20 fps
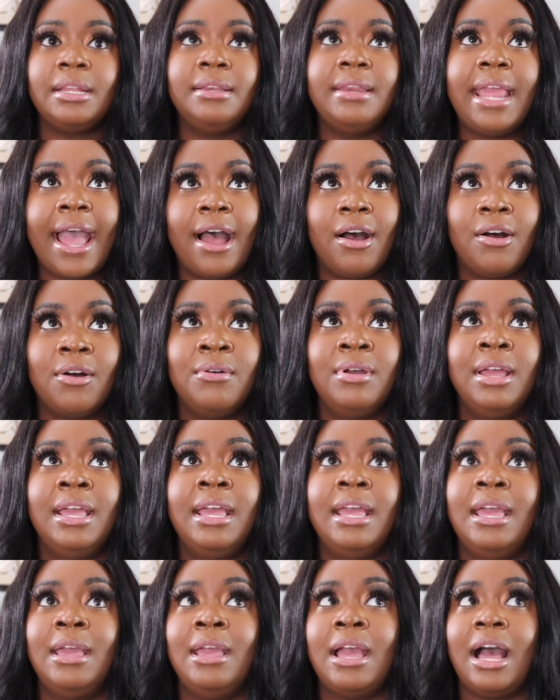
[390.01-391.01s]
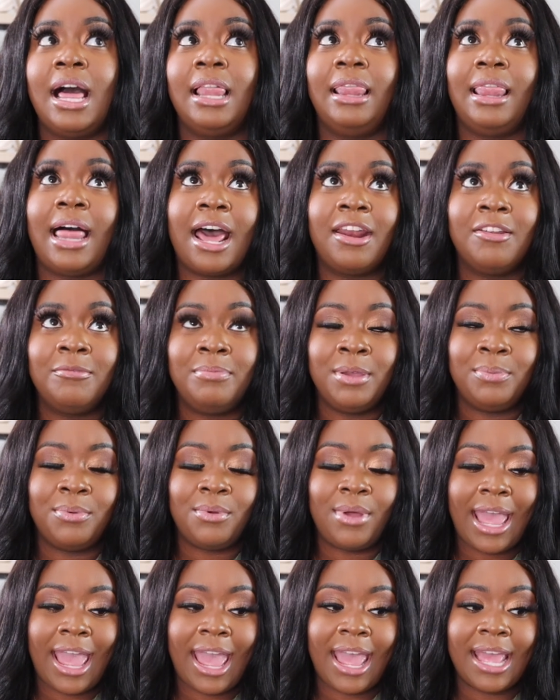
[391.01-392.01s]
Now, a lot of
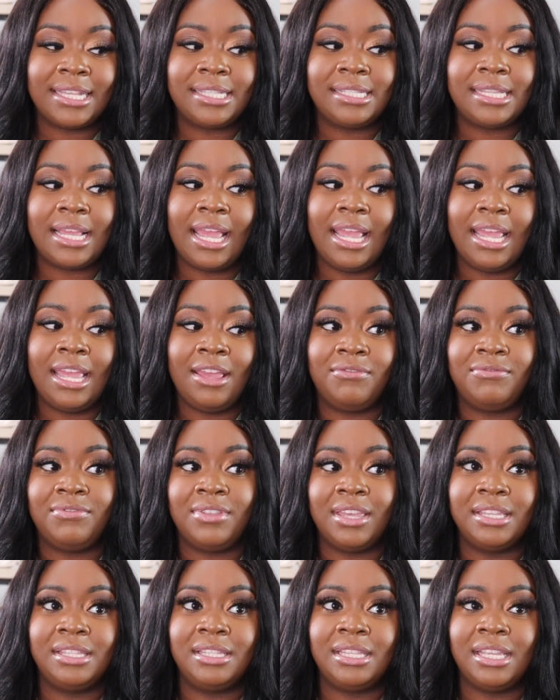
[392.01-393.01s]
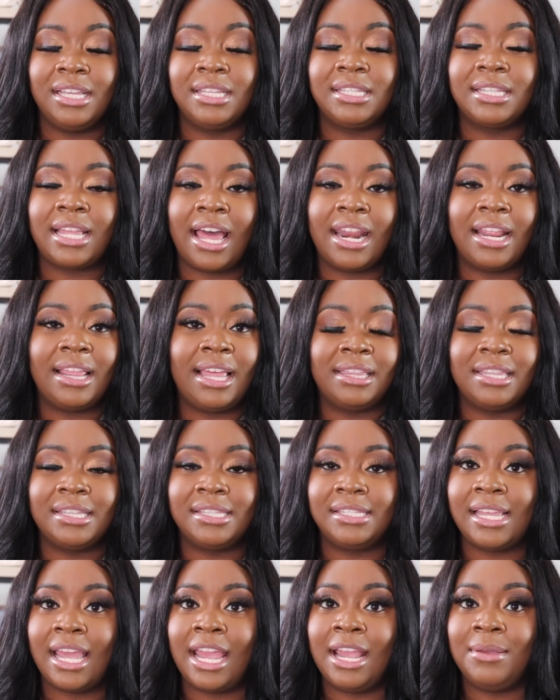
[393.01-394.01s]
people asked if this is kind of like
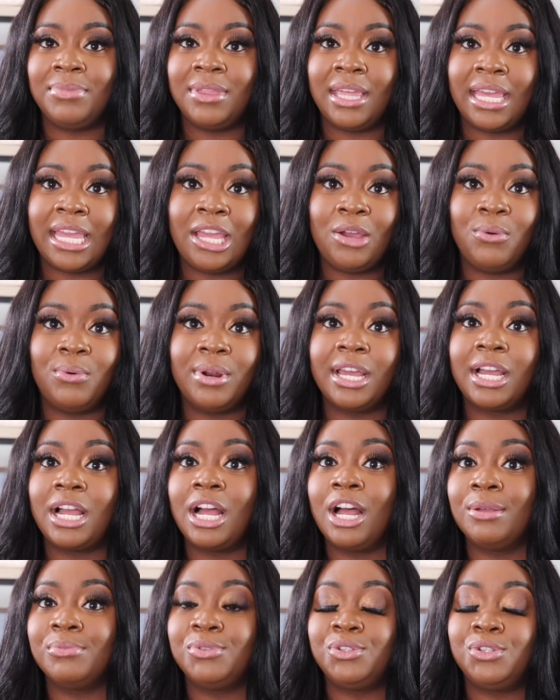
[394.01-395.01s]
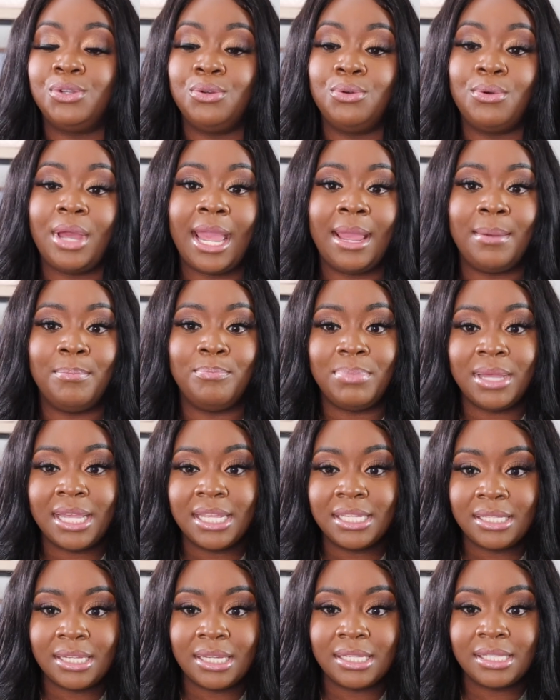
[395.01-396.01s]
the same thing when it comes to a
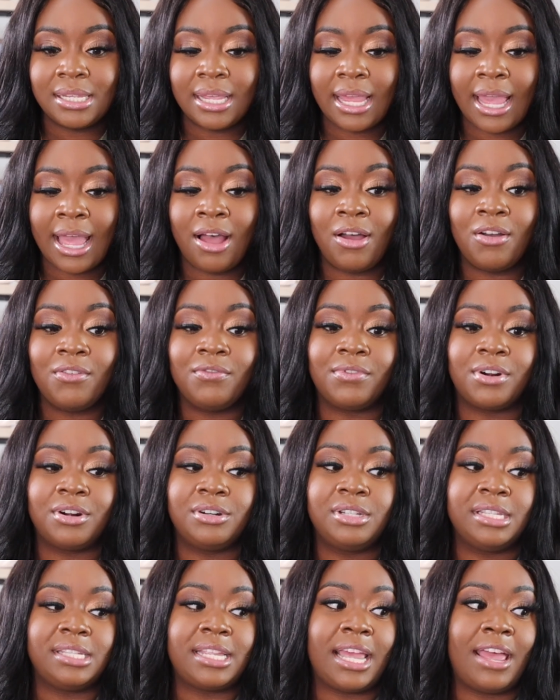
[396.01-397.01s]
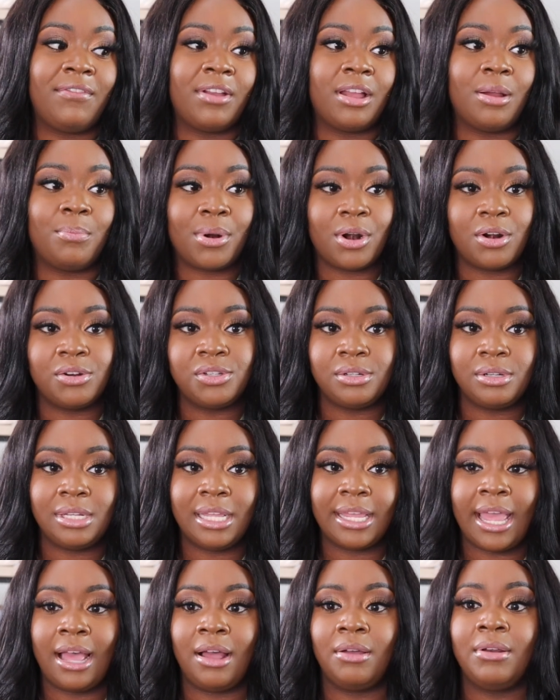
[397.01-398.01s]
business account versus having a
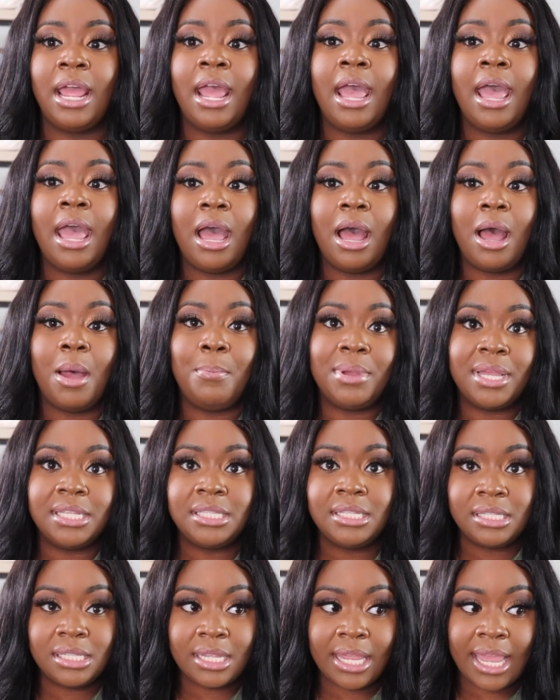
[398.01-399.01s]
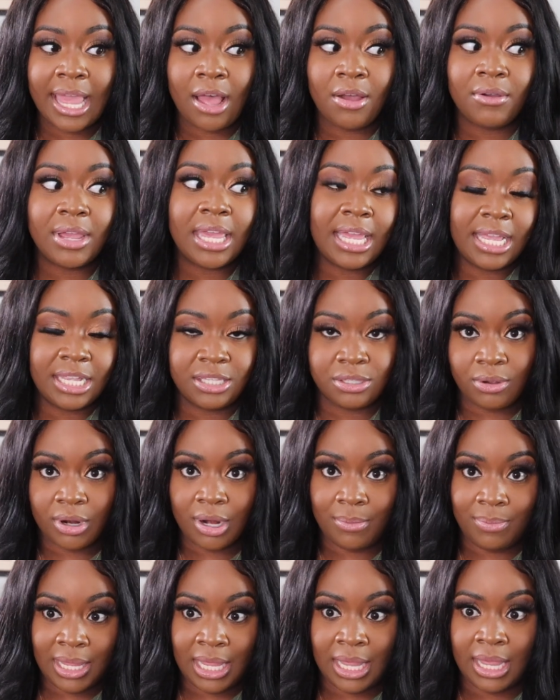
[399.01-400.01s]
personal account. A business account is
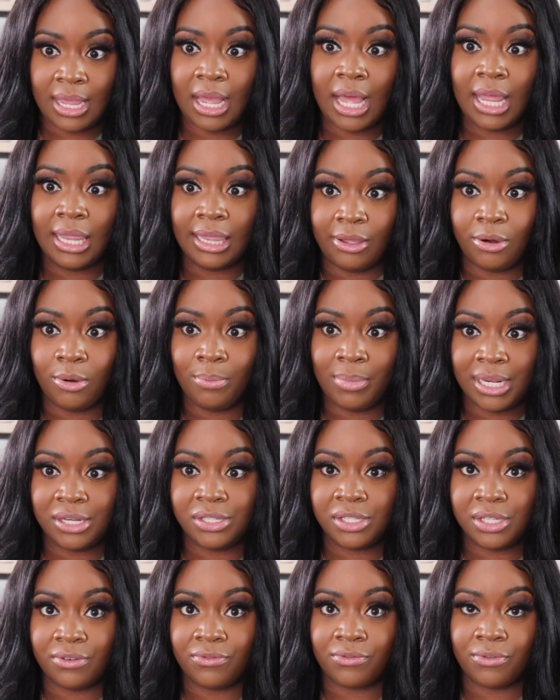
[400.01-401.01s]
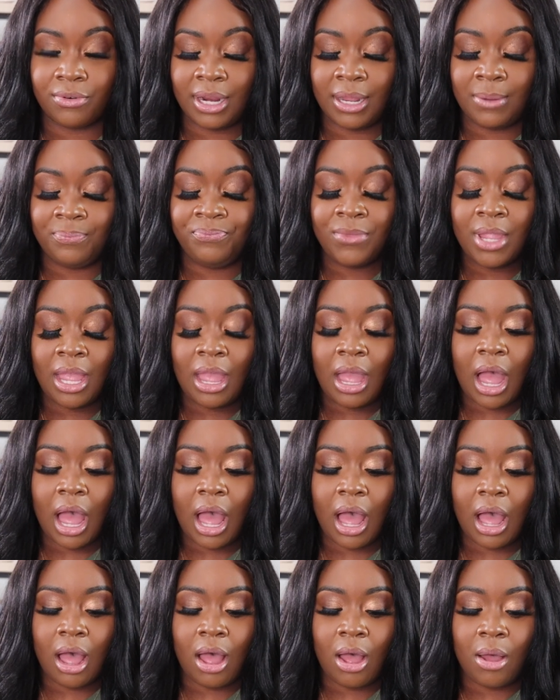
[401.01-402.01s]
going to be a little bit different,
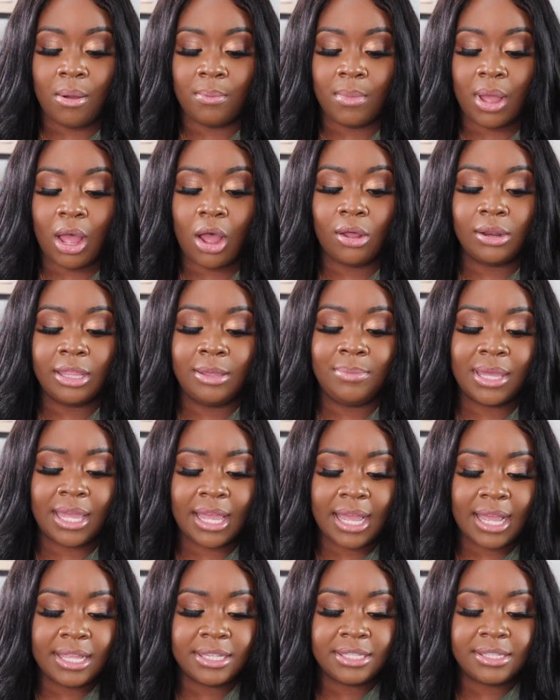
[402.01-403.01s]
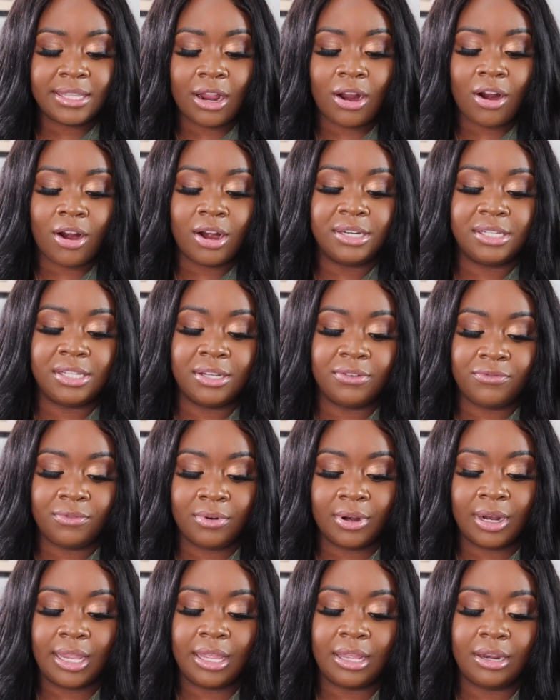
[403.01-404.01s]
only because there are
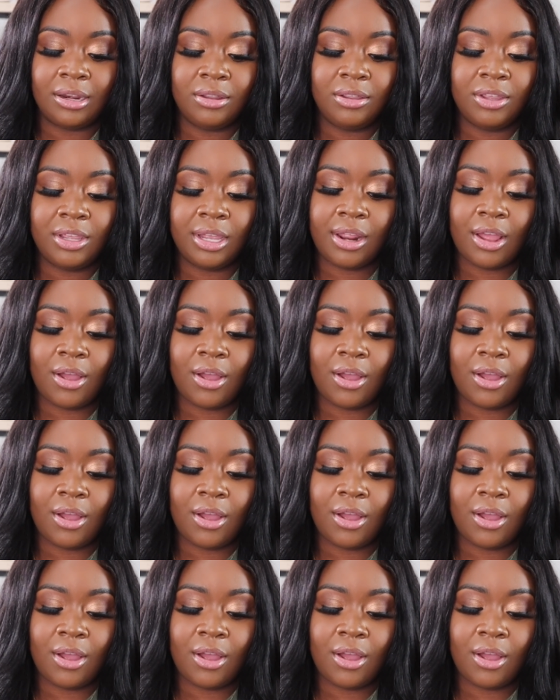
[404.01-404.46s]
different,